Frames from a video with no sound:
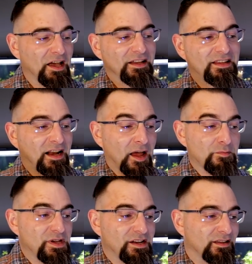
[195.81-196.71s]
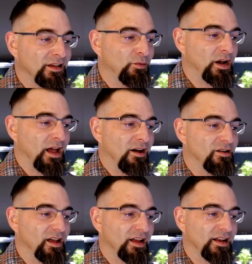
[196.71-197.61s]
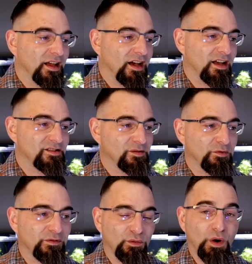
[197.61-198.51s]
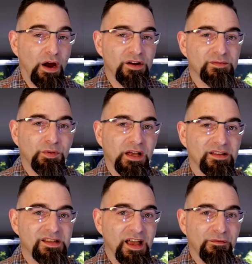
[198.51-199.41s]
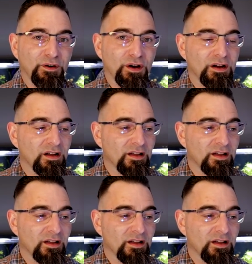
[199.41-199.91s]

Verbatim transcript: And then I immediately went out and I got some of the rarest plants ever,